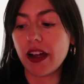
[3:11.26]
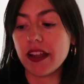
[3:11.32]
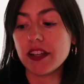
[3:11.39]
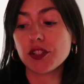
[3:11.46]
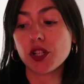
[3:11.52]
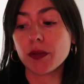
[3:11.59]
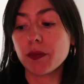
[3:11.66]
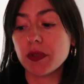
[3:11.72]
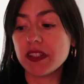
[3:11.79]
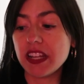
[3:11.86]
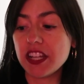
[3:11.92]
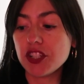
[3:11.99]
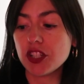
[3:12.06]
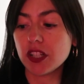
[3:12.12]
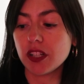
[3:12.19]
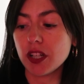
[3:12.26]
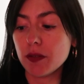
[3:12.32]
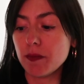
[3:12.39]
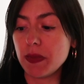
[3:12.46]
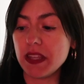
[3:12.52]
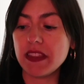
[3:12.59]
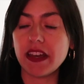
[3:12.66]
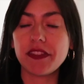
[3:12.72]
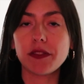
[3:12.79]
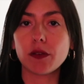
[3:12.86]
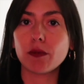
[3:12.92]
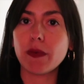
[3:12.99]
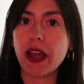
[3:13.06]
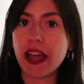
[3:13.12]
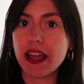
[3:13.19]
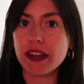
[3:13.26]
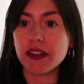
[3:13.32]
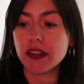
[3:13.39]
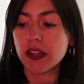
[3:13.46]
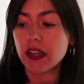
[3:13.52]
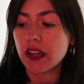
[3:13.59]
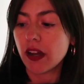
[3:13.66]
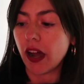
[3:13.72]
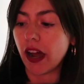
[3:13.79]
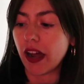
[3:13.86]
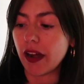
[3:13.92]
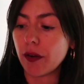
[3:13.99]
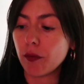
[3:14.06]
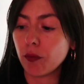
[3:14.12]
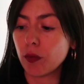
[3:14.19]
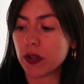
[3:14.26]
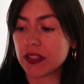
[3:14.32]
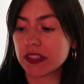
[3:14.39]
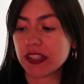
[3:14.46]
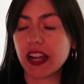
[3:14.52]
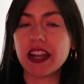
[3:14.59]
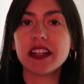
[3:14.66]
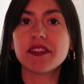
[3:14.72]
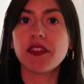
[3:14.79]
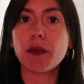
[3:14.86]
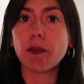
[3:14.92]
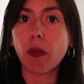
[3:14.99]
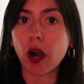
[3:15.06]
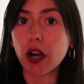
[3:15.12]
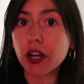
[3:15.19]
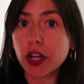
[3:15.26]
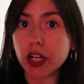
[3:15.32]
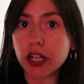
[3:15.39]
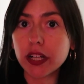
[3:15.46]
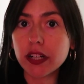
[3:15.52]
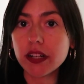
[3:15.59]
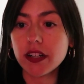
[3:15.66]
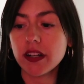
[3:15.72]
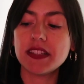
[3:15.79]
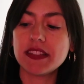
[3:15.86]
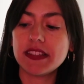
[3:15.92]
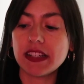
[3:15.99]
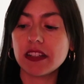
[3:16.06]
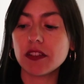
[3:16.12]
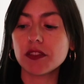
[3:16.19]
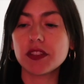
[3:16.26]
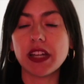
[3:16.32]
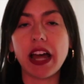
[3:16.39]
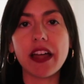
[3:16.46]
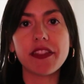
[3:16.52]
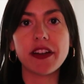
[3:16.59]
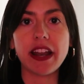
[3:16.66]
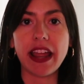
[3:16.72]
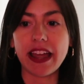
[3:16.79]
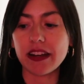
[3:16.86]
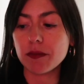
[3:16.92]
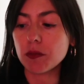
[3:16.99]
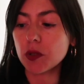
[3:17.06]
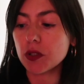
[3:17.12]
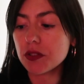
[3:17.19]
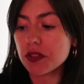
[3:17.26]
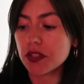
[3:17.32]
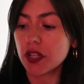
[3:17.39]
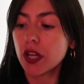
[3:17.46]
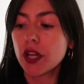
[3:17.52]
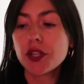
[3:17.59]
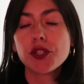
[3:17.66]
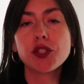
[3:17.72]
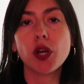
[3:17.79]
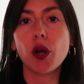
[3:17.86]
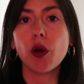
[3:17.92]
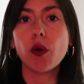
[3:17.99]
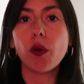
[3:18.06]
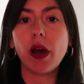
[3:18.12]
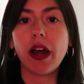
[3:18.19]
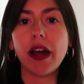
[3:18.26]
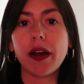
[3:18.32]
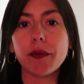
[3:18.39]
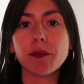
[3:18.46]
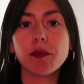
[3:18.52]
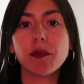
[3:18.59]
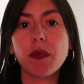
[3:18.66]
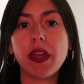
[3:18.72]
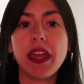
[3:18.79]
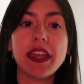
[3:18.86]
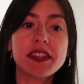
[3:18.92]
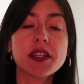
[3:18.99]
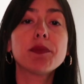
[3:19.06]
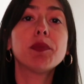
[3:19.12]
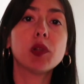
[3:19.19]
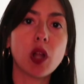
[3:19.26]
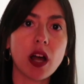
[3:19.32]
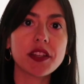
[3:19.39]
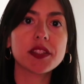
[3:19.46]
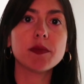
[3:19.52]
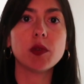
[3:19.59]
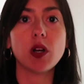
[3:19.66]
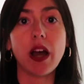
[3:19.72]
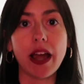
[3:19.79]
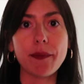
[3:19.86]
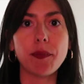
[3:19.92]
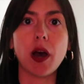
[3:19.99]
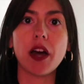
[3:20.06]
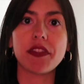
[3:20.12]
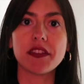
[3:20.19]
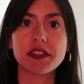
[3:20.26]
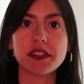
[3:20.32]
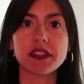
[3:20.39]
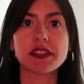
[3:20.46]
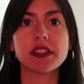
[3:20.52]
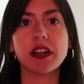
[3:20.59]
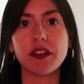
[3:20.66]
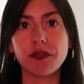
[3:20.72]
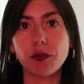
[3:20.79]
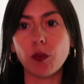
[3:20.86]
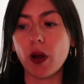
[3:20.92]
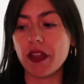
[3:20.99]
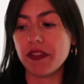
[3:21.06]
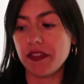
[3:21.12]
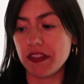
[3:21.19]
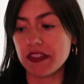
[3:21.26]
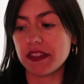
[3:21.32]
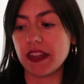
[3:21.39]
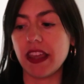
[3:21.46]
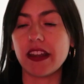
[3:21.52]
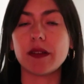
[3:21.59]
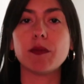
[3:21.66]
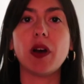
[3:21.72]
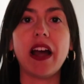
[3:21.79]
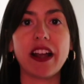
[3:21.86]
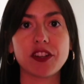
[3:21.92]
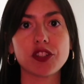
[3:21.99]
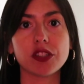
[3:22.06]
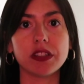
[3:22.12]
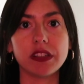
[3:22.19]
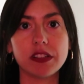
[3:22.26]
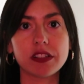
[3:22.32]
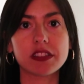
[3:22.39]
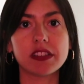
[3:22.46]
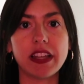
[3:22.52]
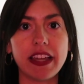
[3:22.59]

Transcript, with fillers: interpretation could be that the red was kind of a marker to signal to other animals. So, it's a plausible hypothesis of what this animal actually looked